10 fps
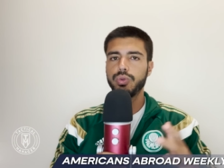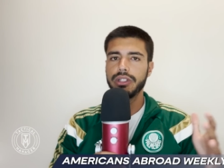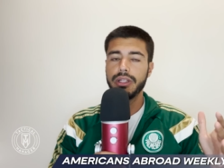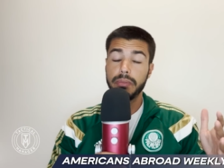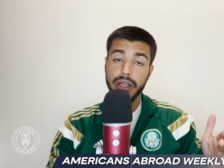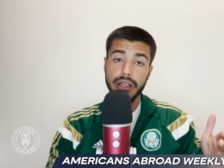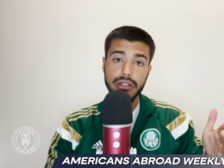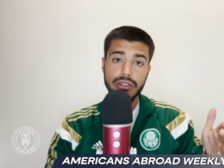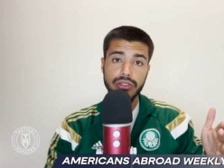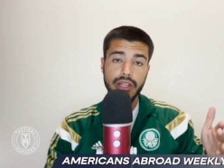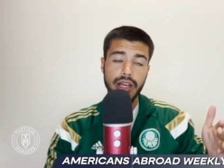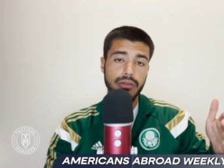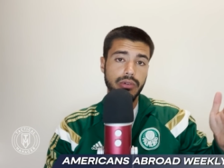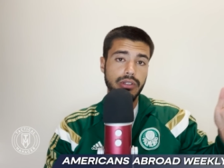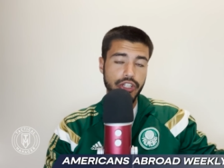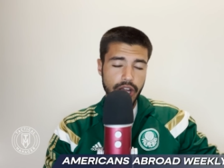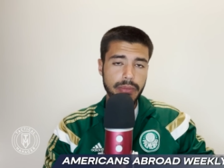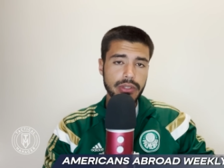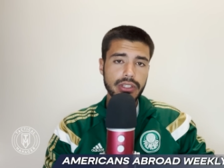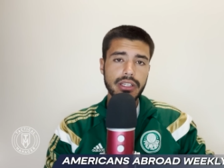were the players that were in the
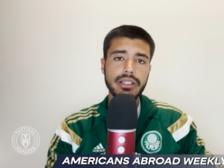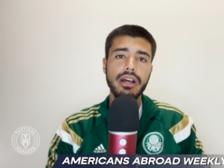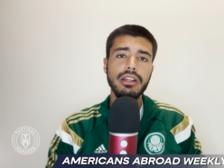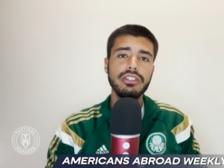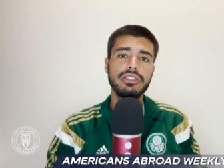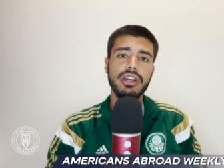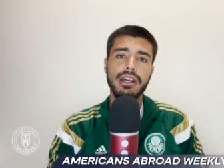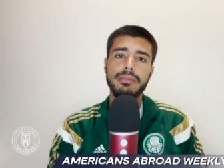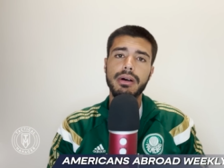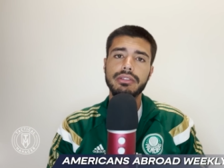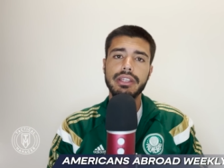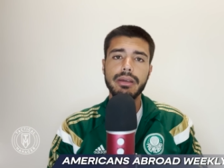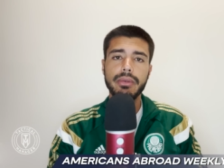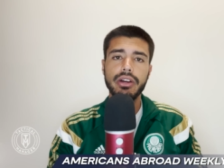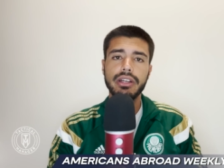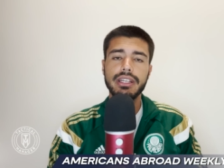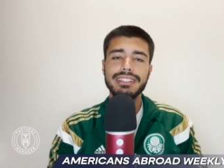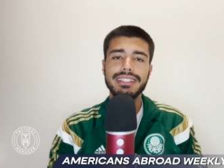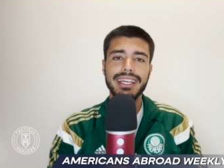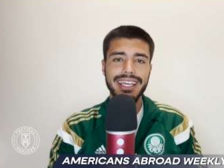Champions League. Now let's talk about the
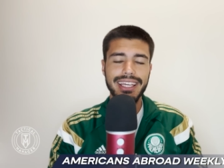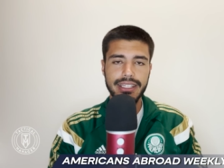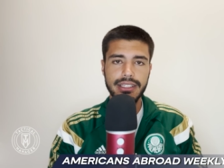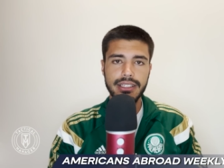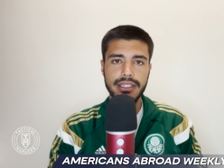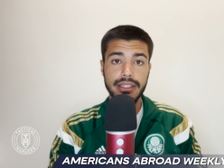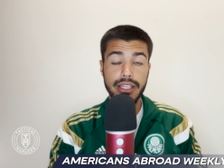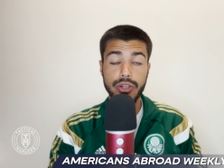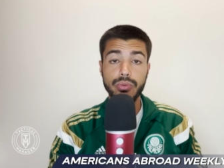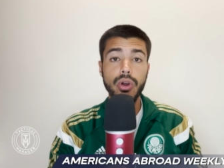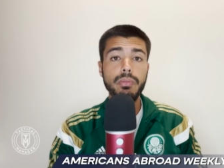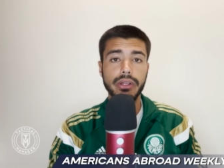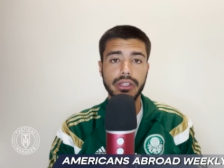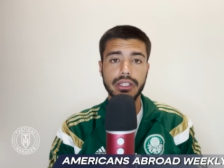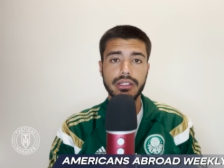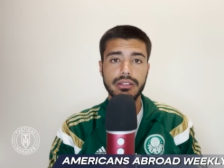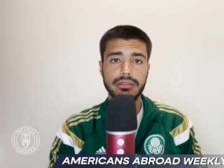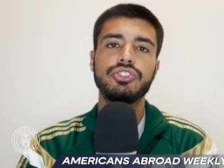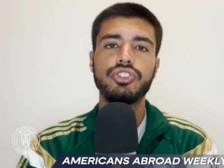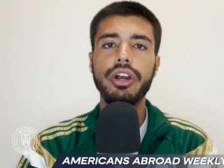Americans in the Europa League.
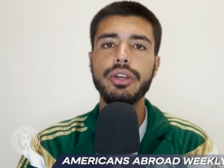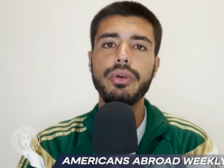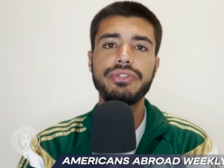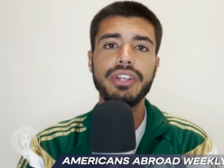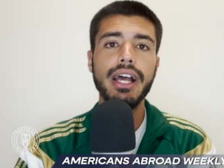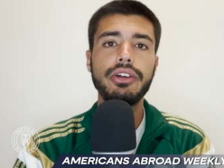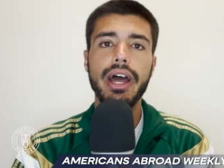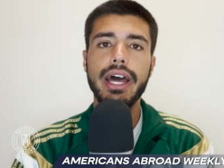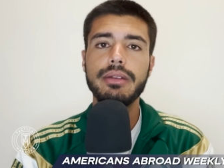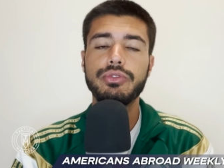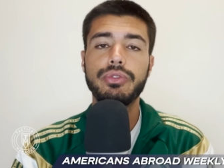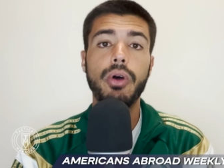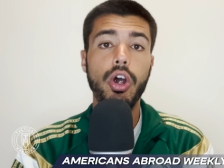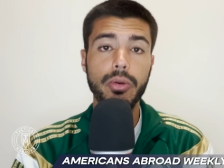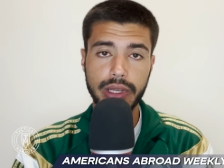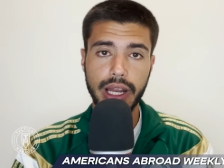Starting with Tyler Adams from RB